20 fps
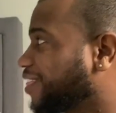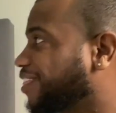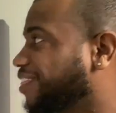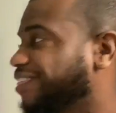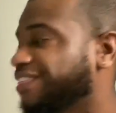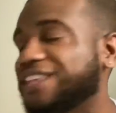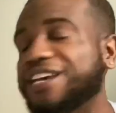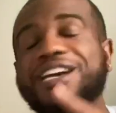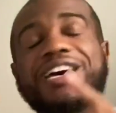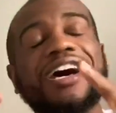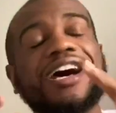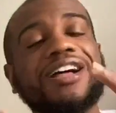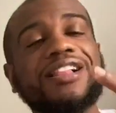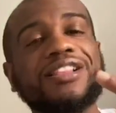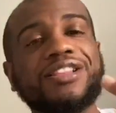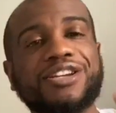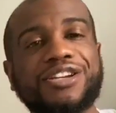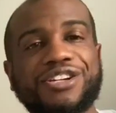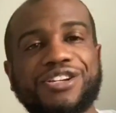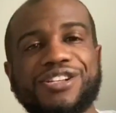the
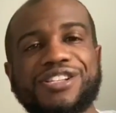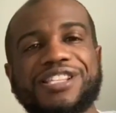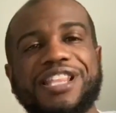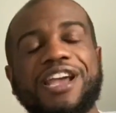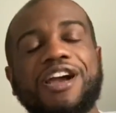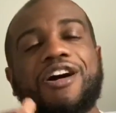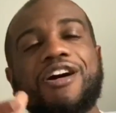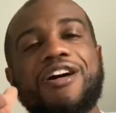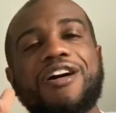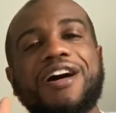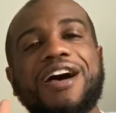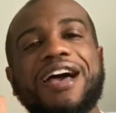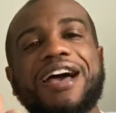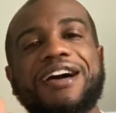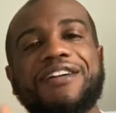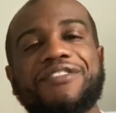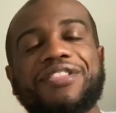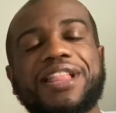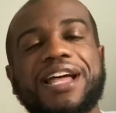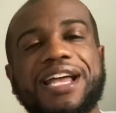colors, they all
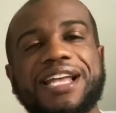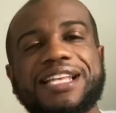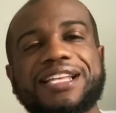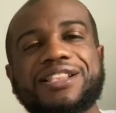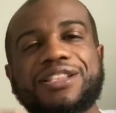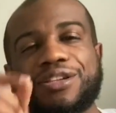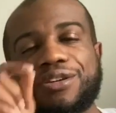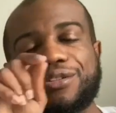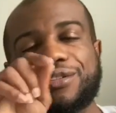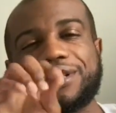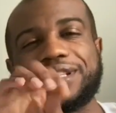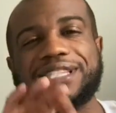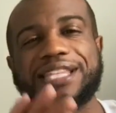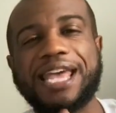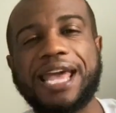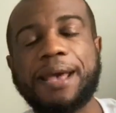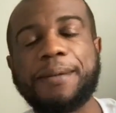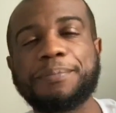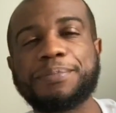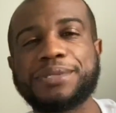have, like, little
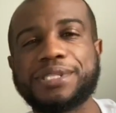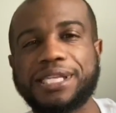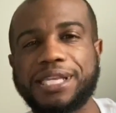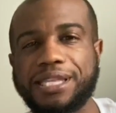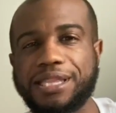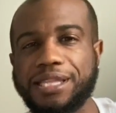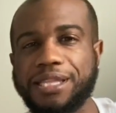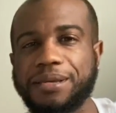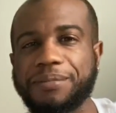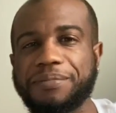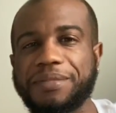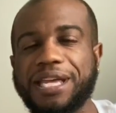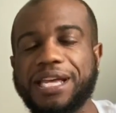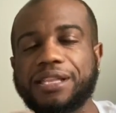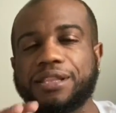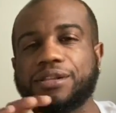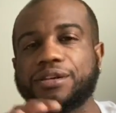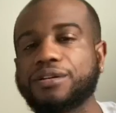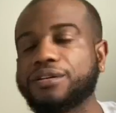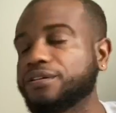stamps in them, like
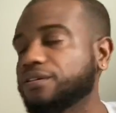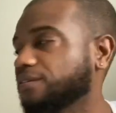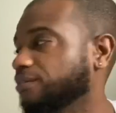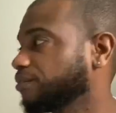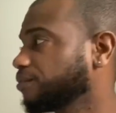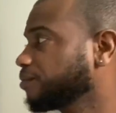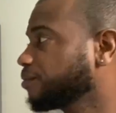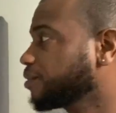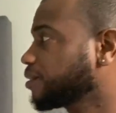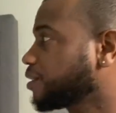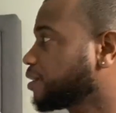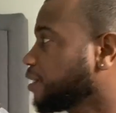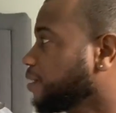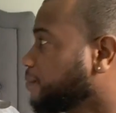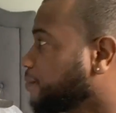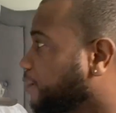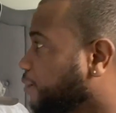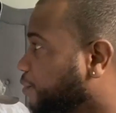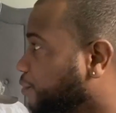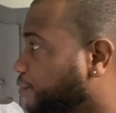little
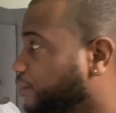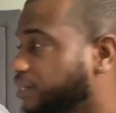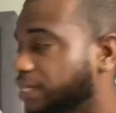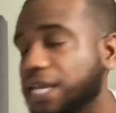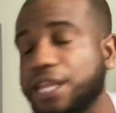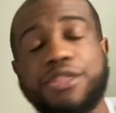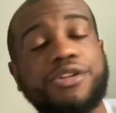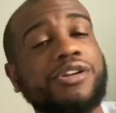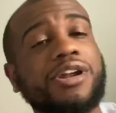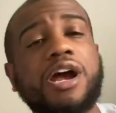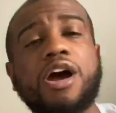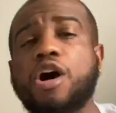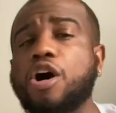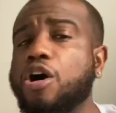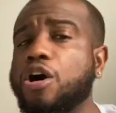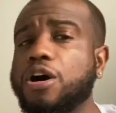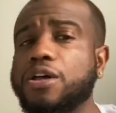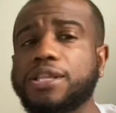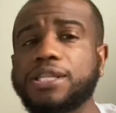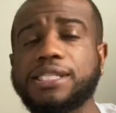symbols, and they're not
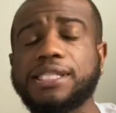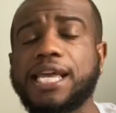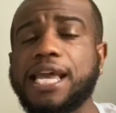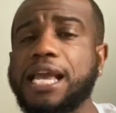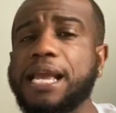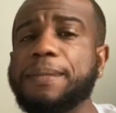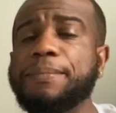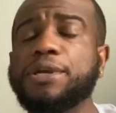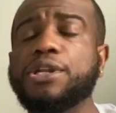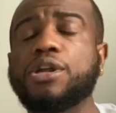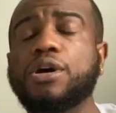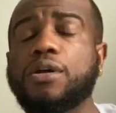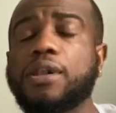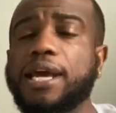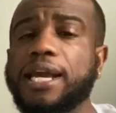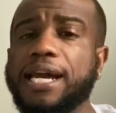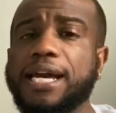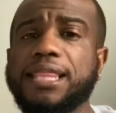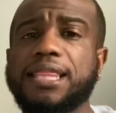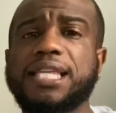all the same, you know,
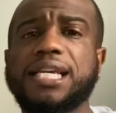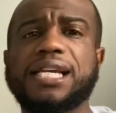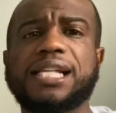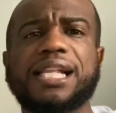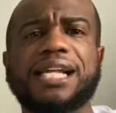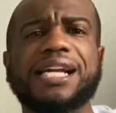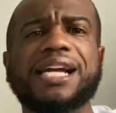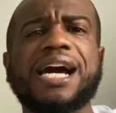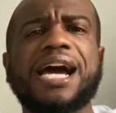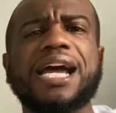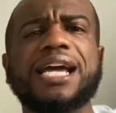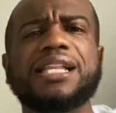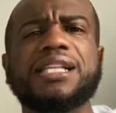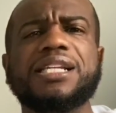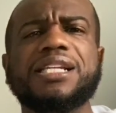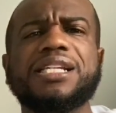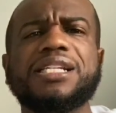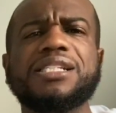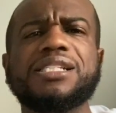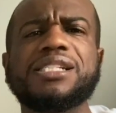like, I think, like,
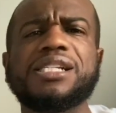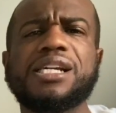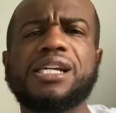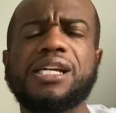Kylie's